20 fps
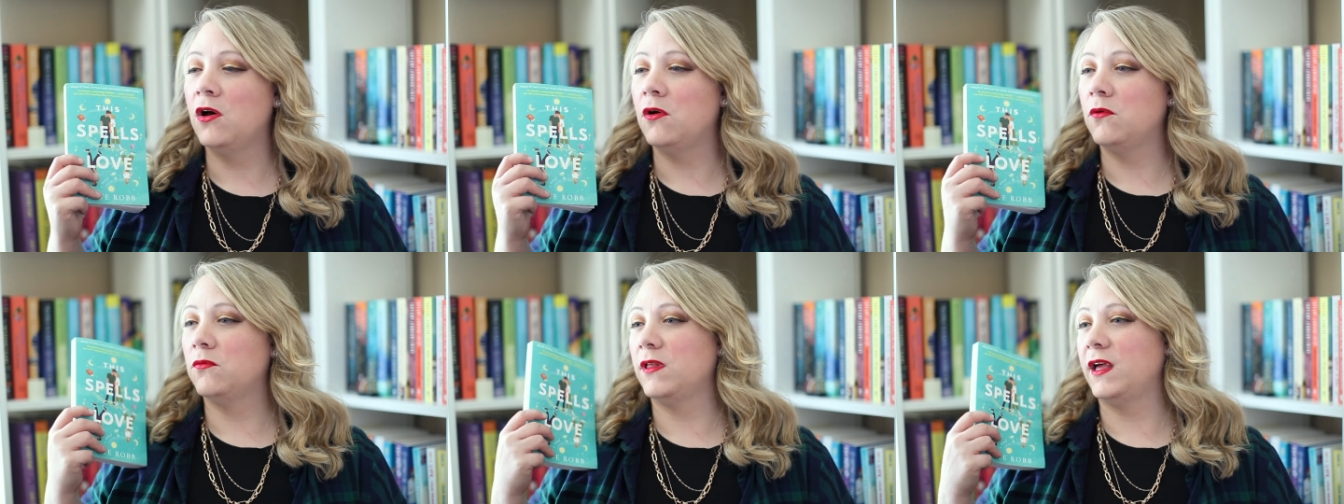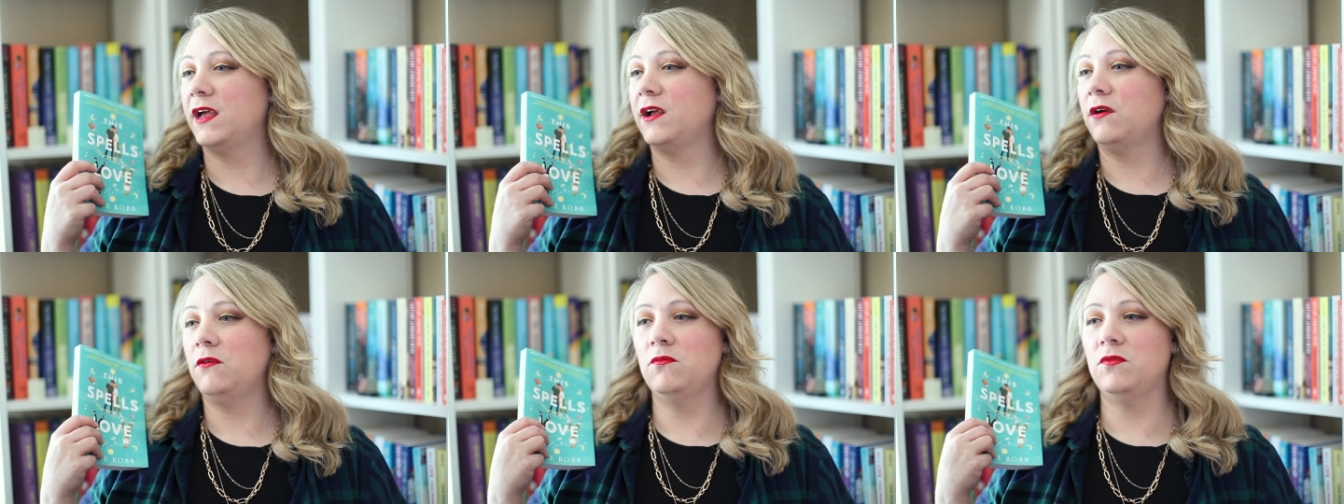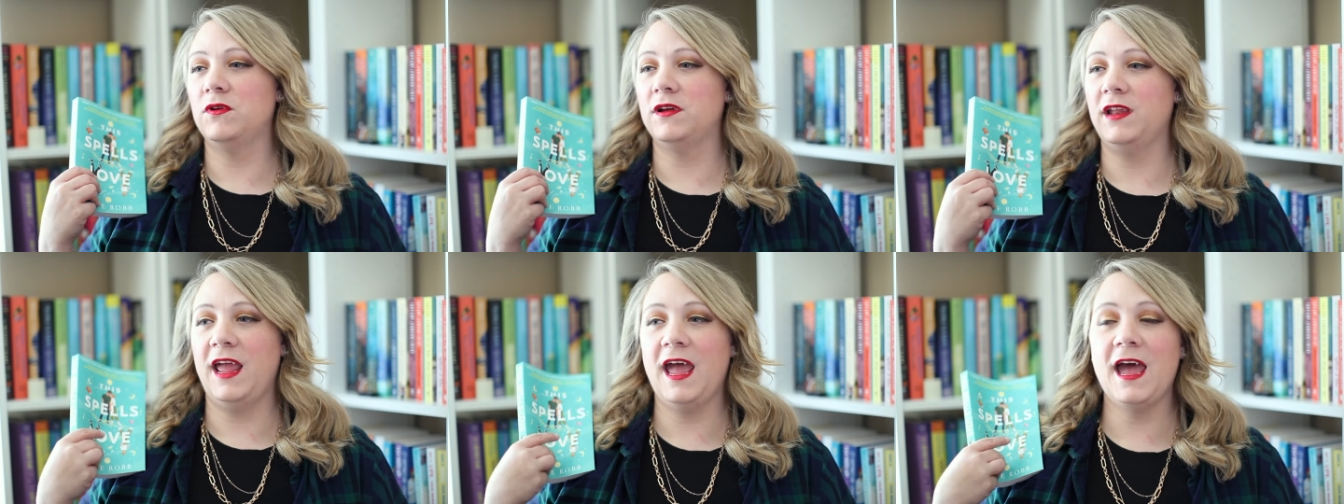like,
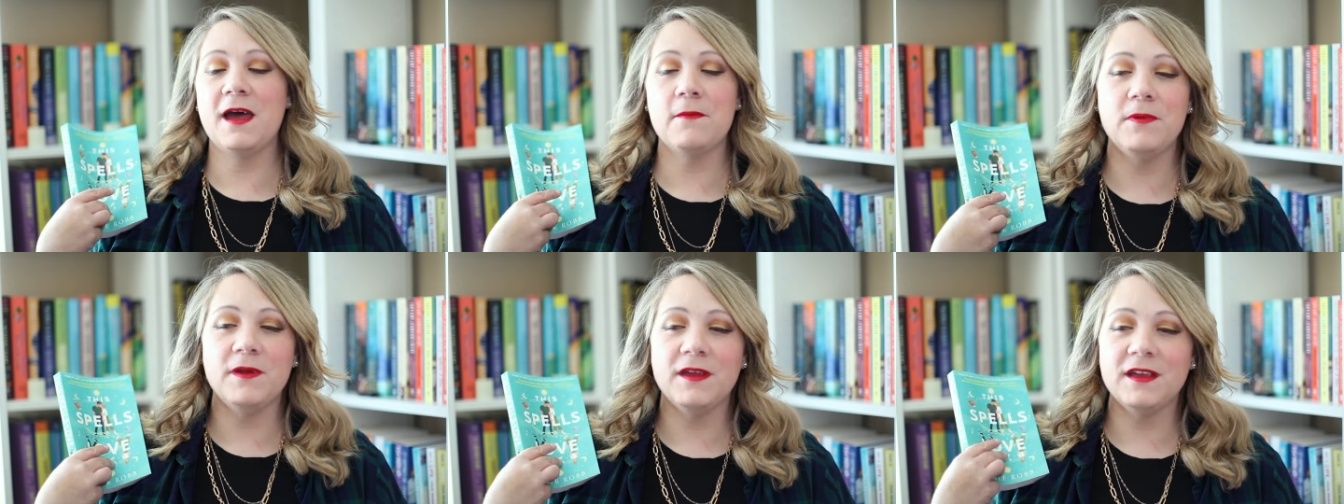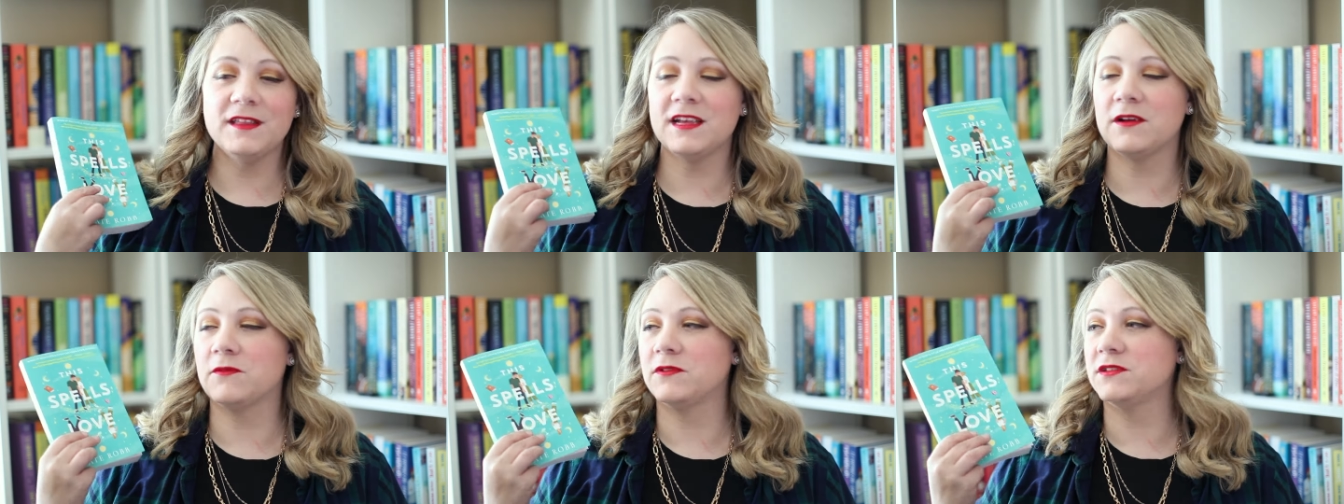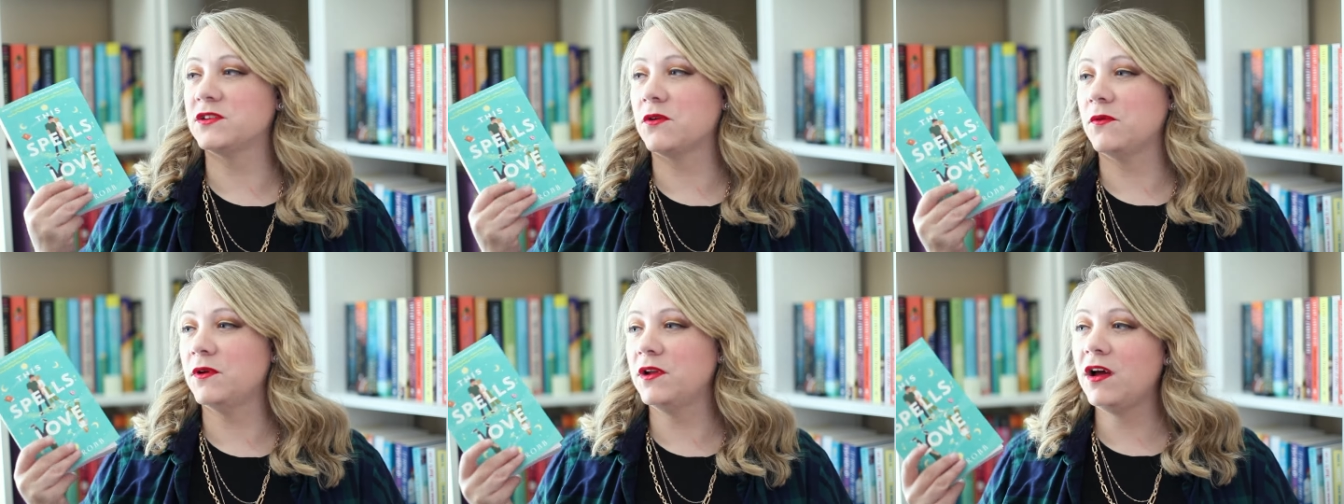what happened, like,
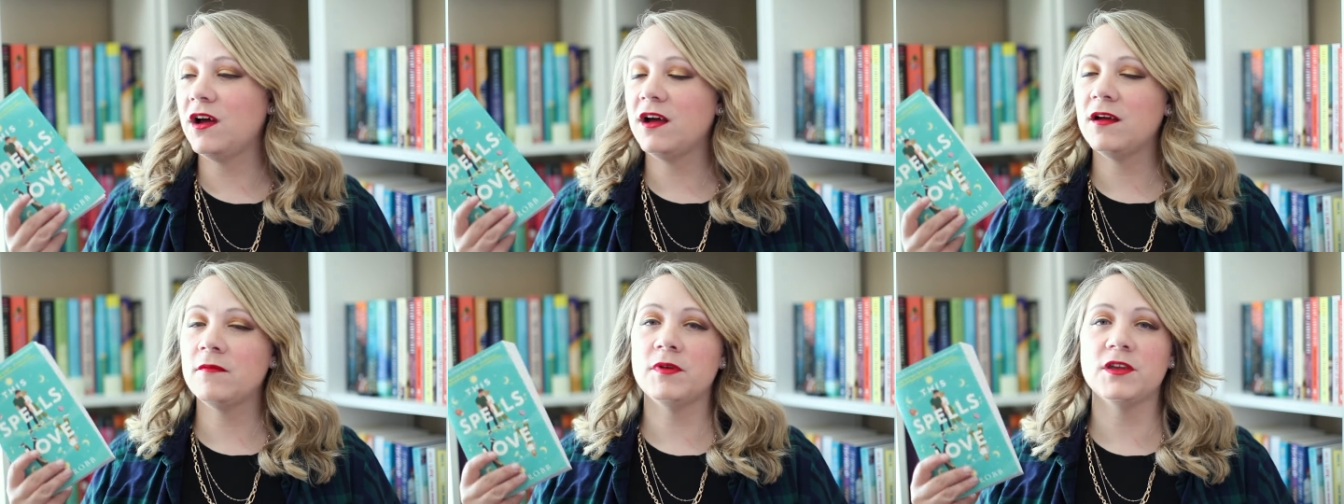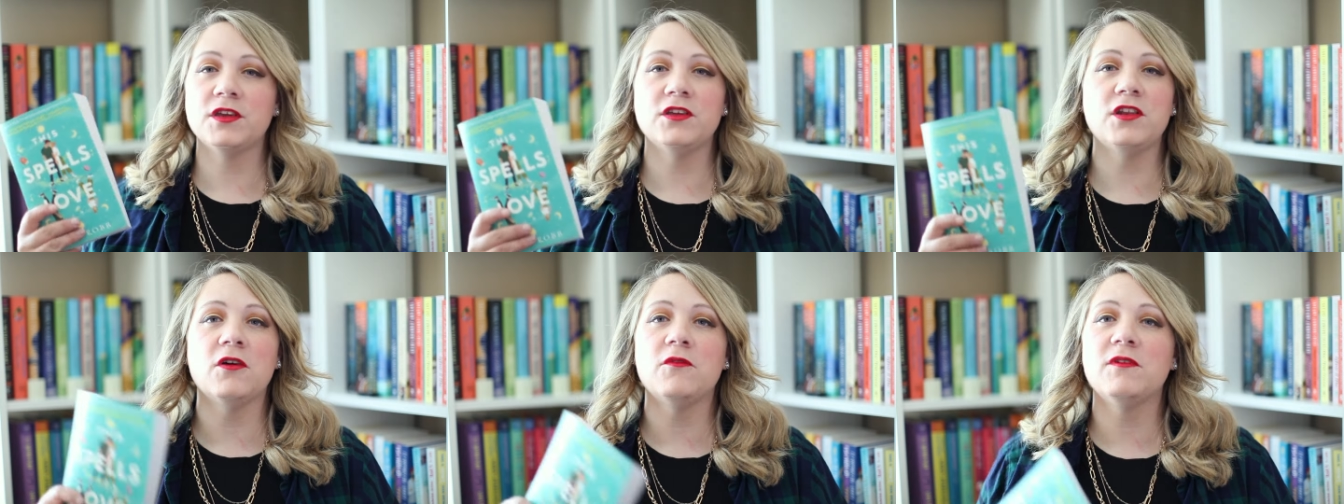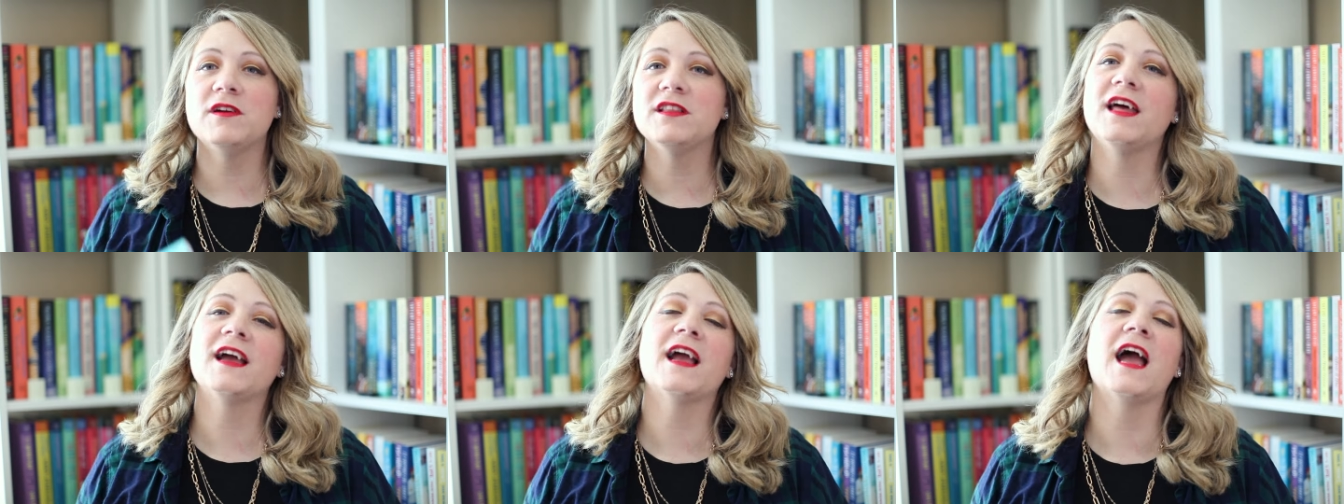what's going on, but you know
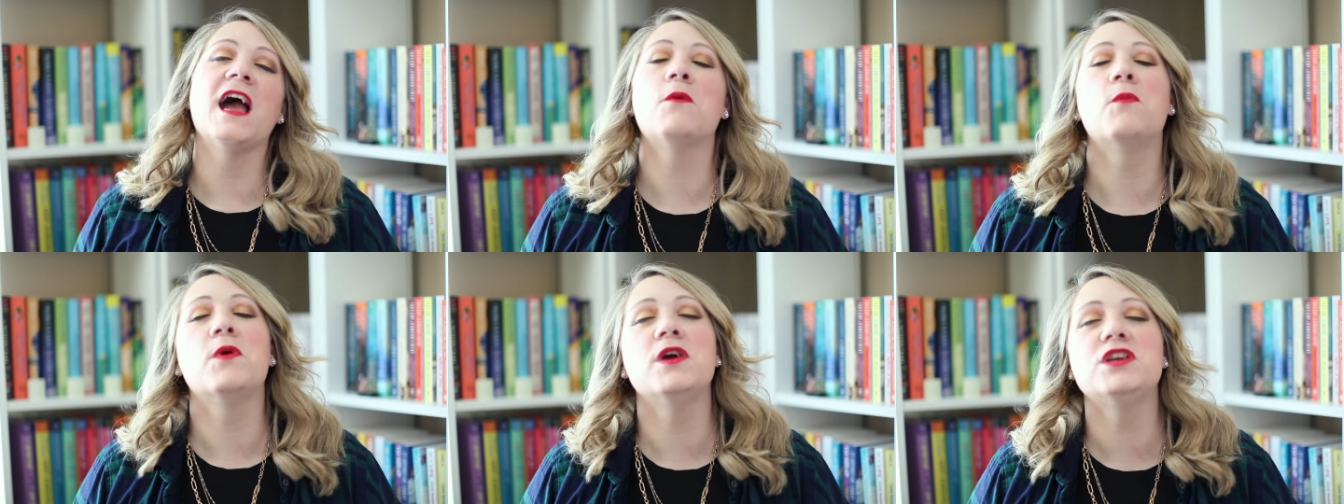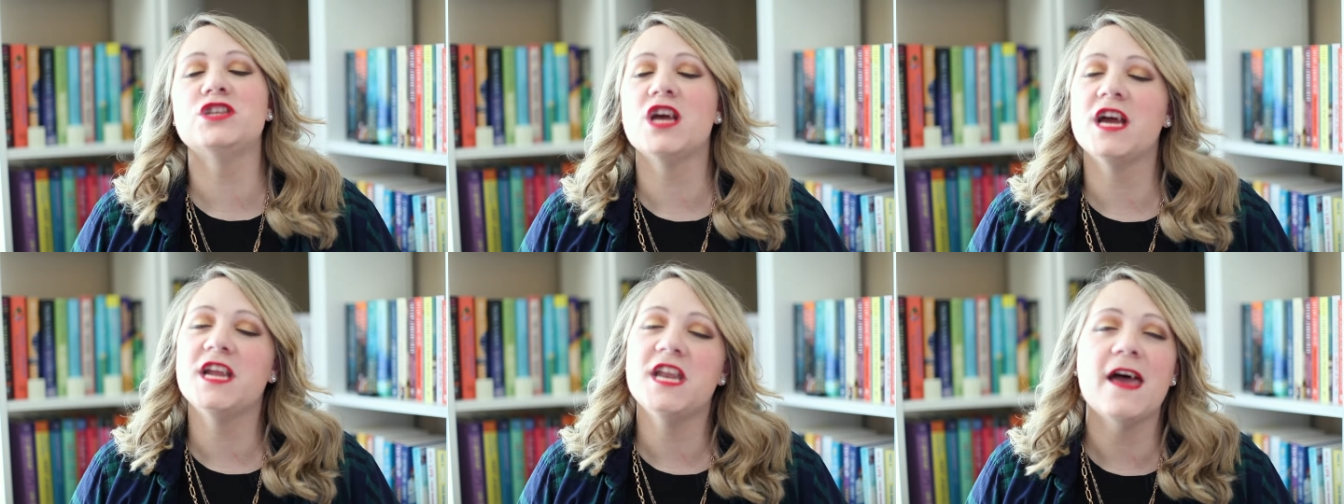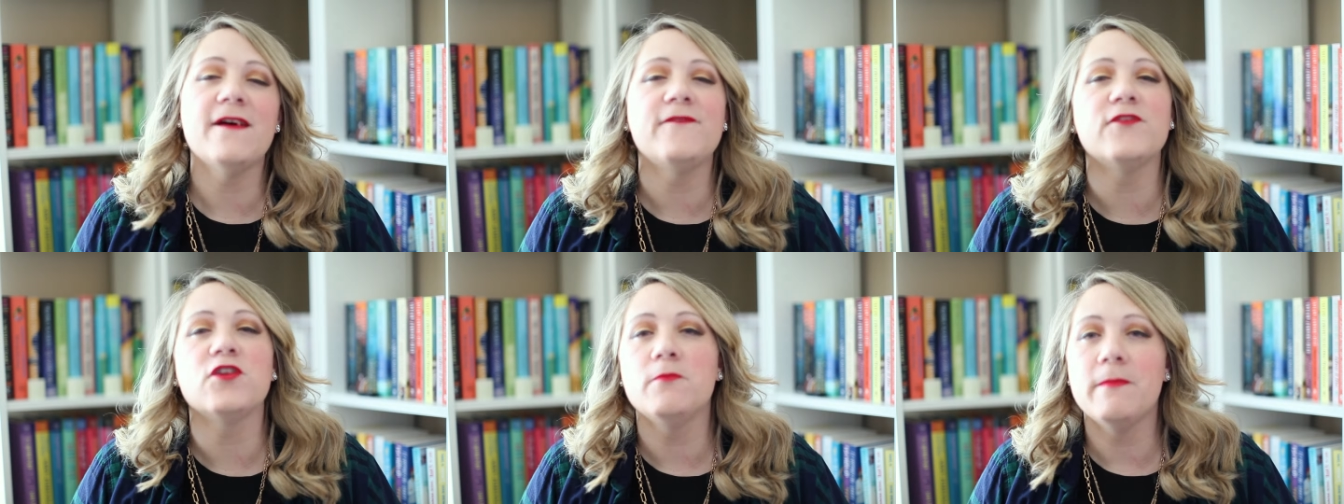what, like, I wish I
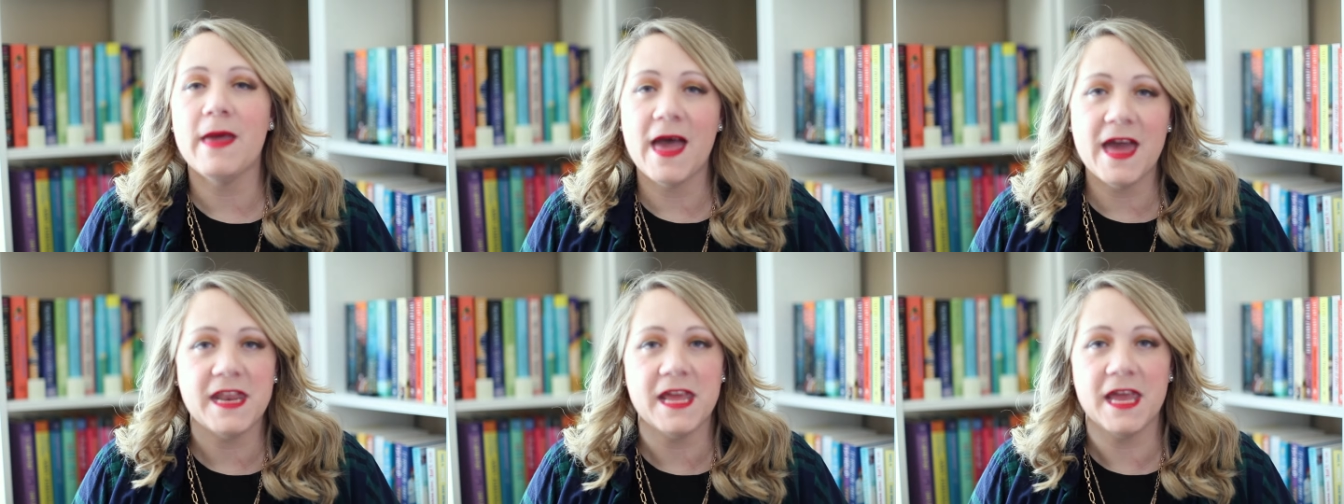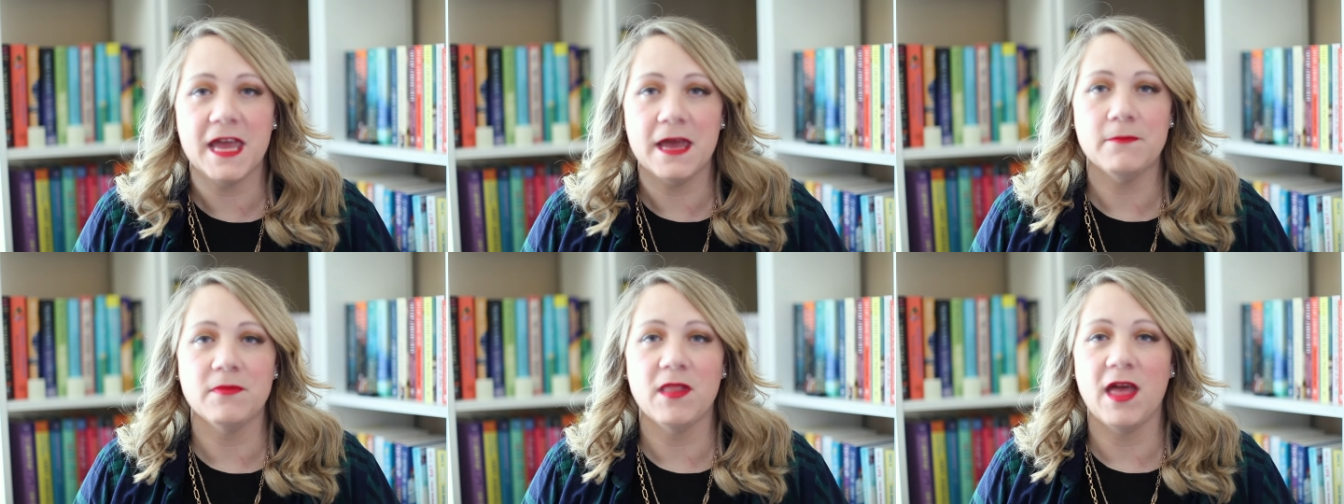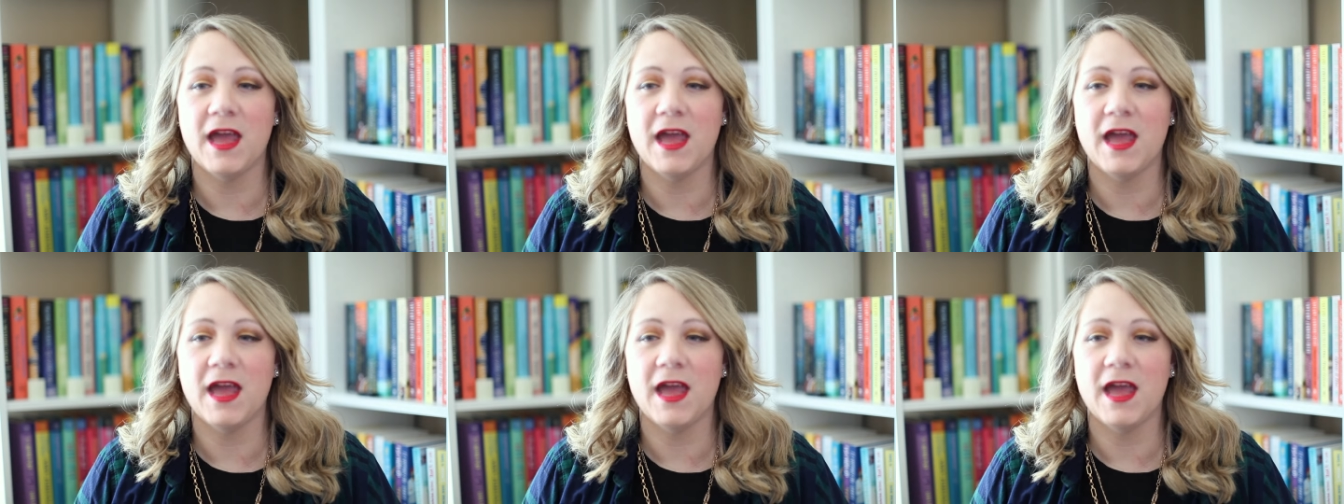never met him.